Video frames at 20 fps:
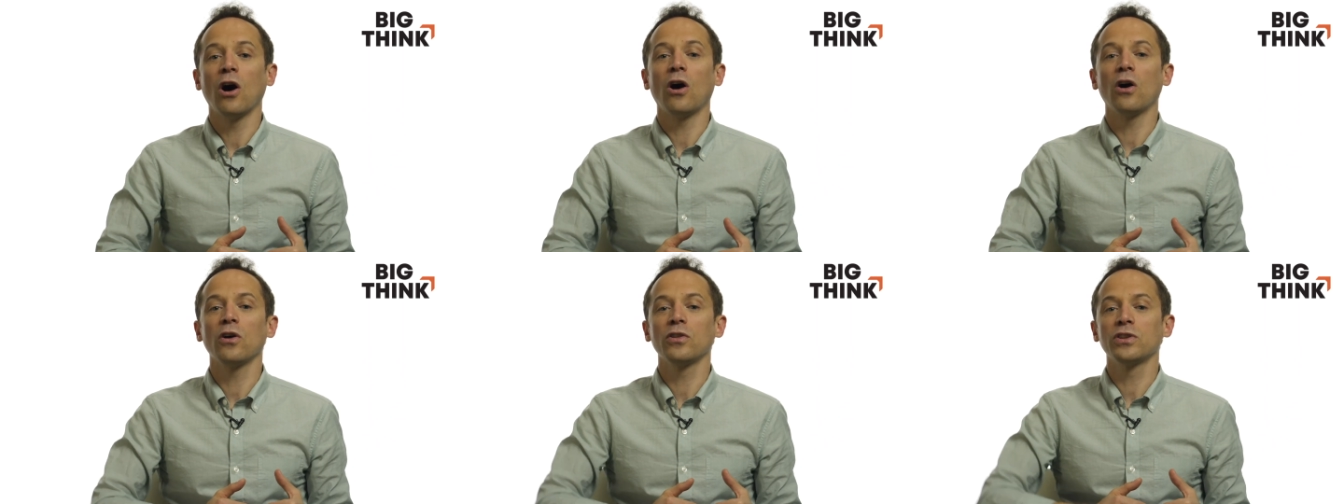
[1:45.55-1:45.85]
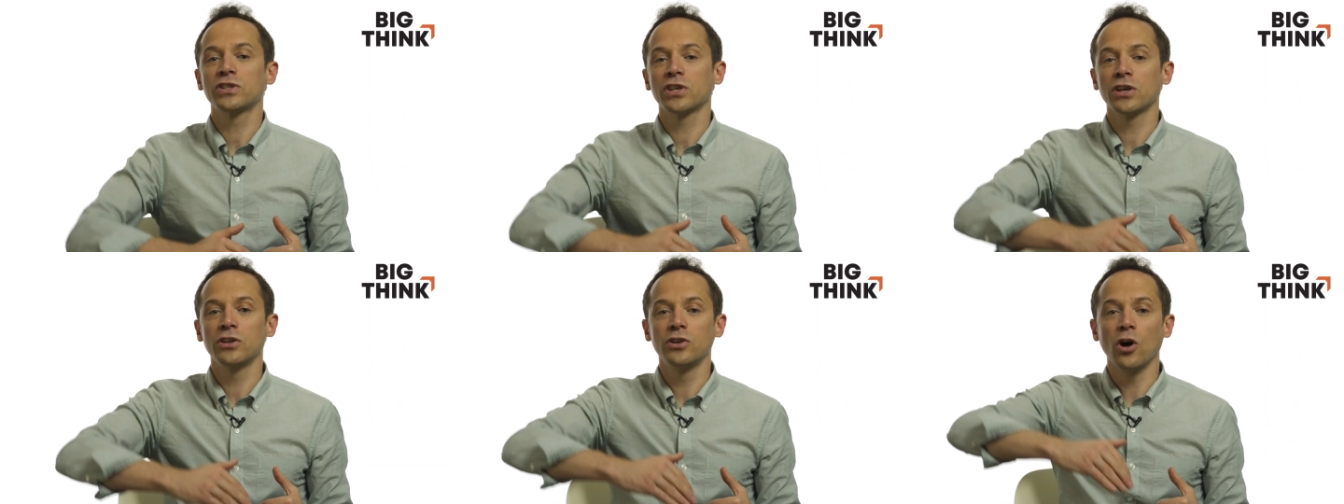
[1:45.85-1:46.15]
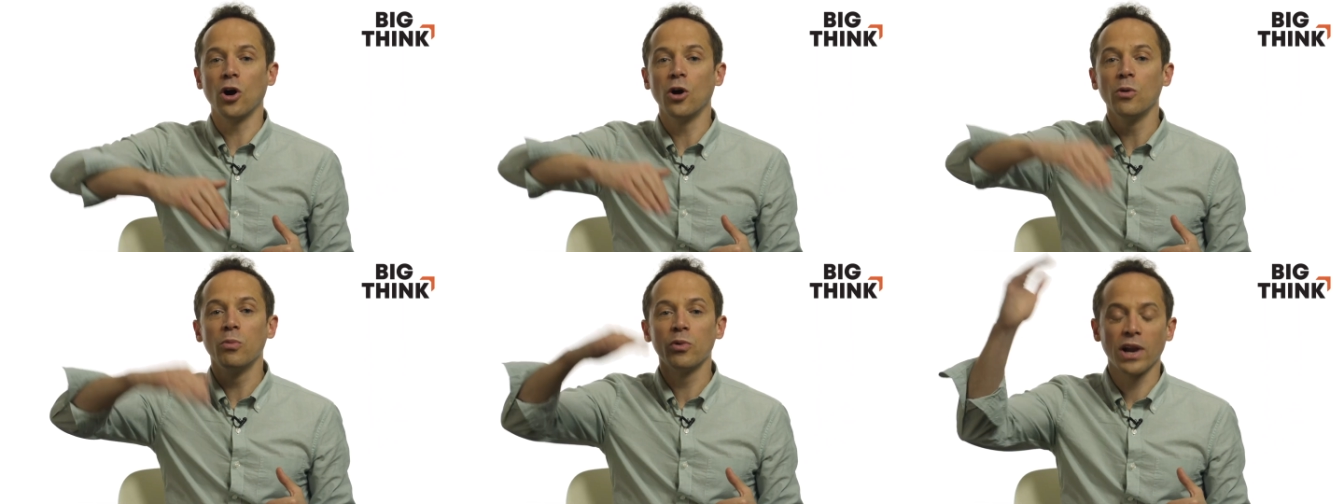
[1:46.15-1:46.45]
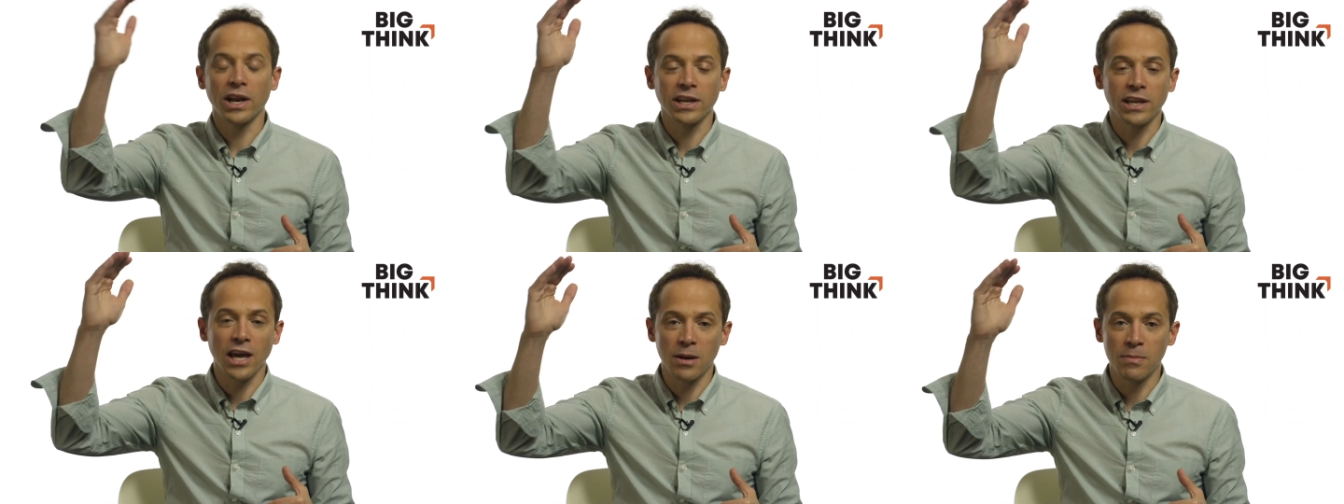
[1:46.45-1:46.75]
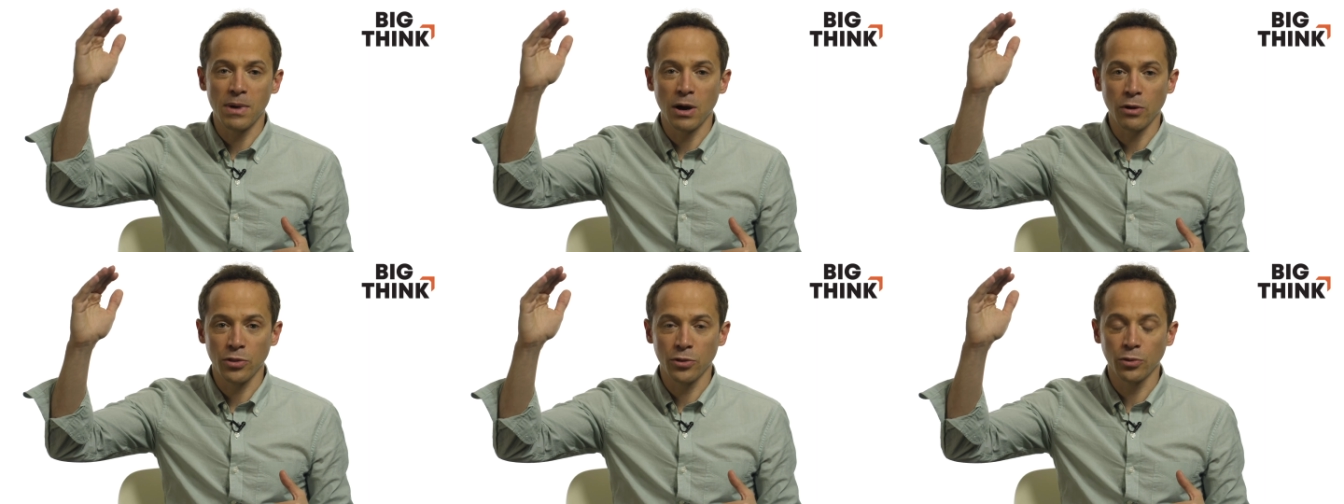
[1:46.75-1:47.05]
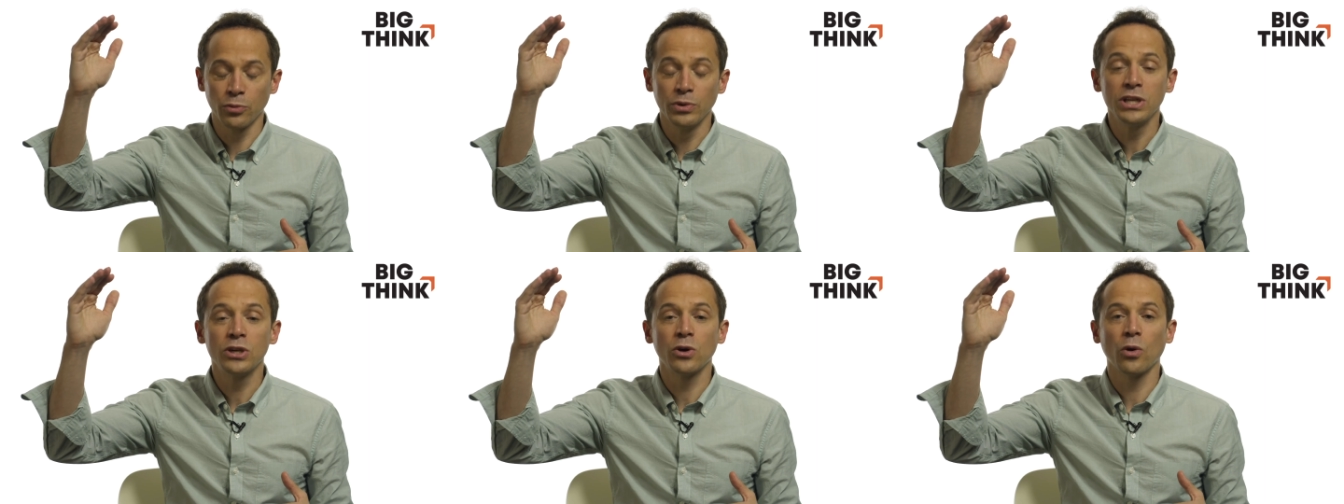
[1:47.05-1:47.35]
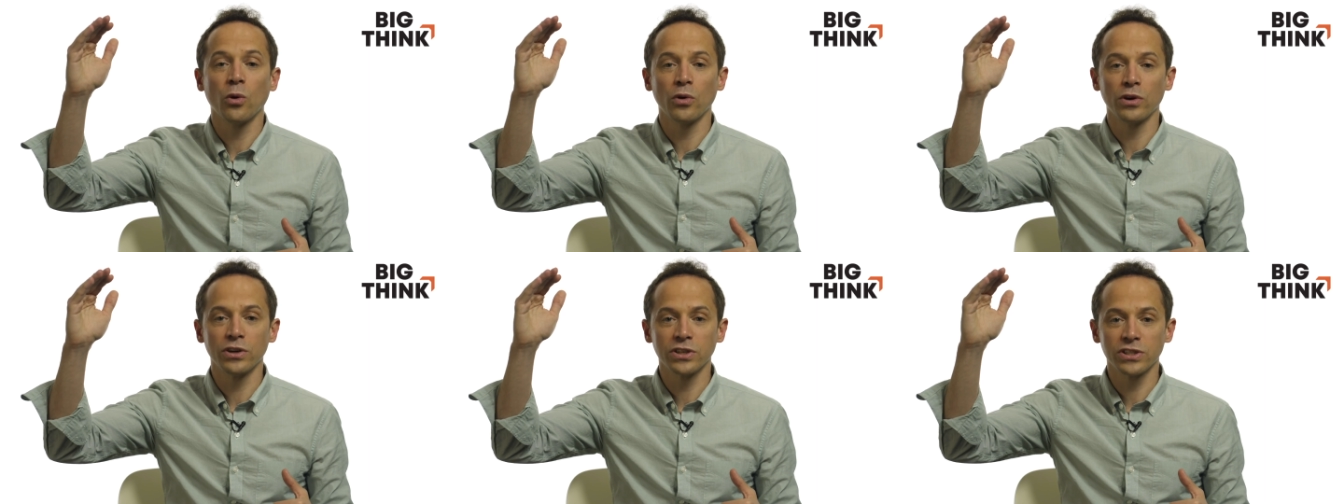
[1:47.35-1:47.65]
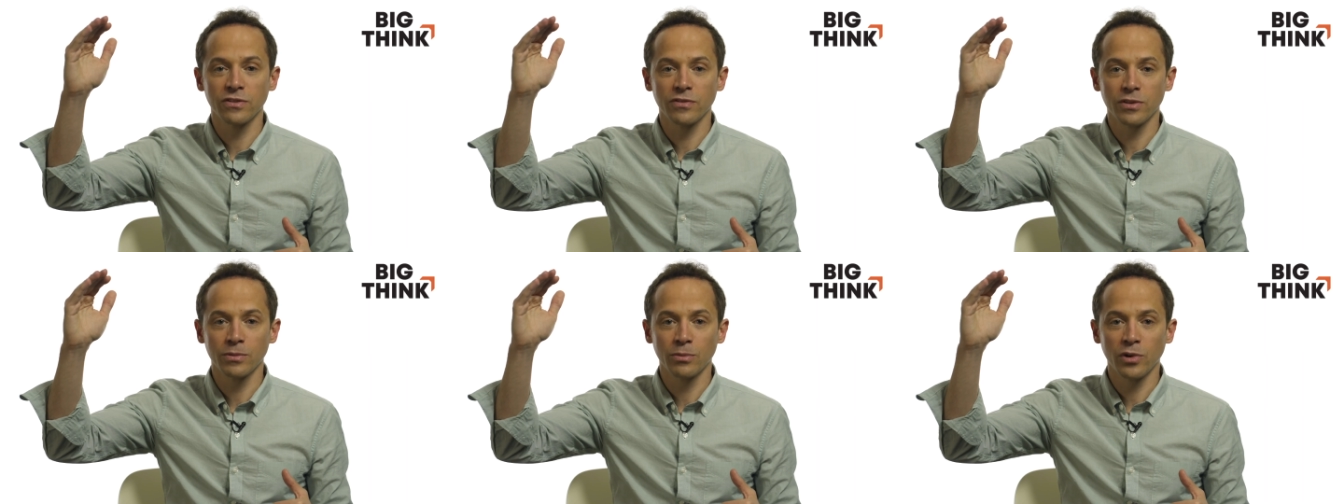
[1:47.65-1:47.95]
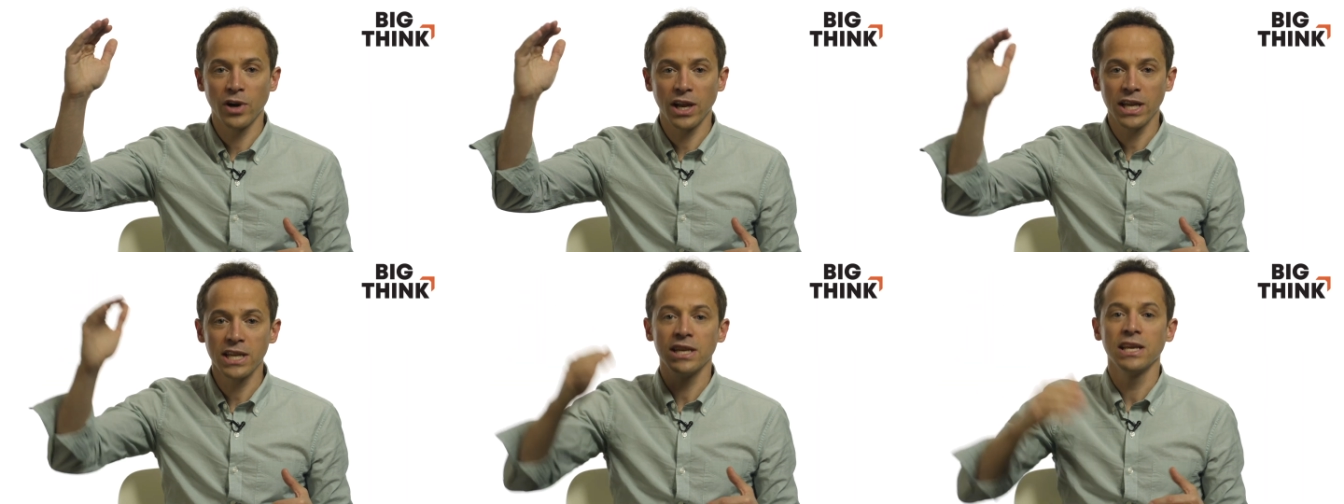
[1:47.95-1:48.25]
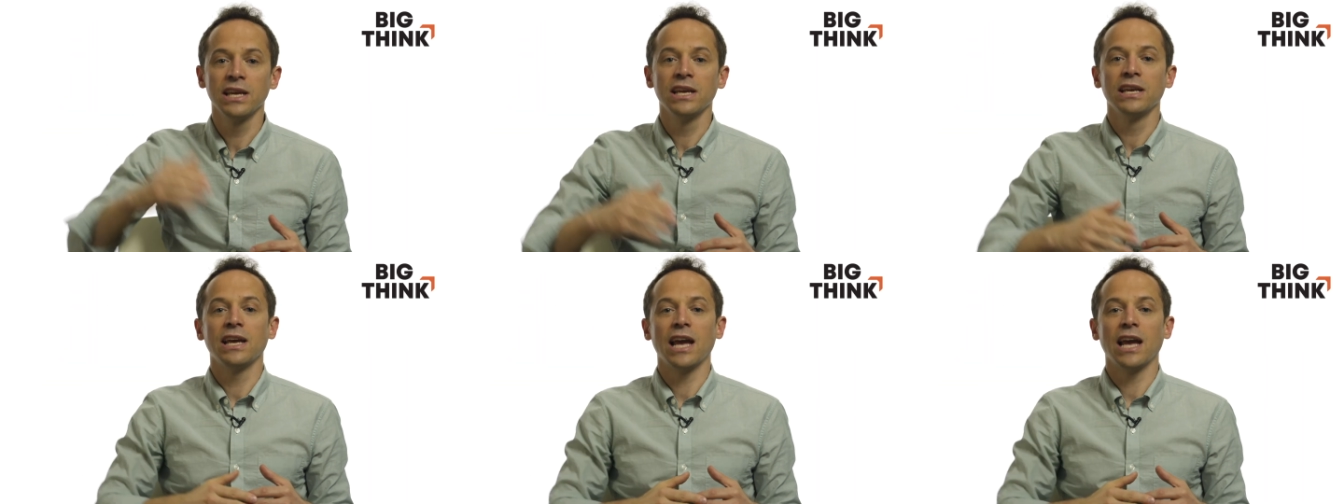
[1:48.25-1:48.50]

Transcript: all of a sudden Oberon got about three quarters of them right,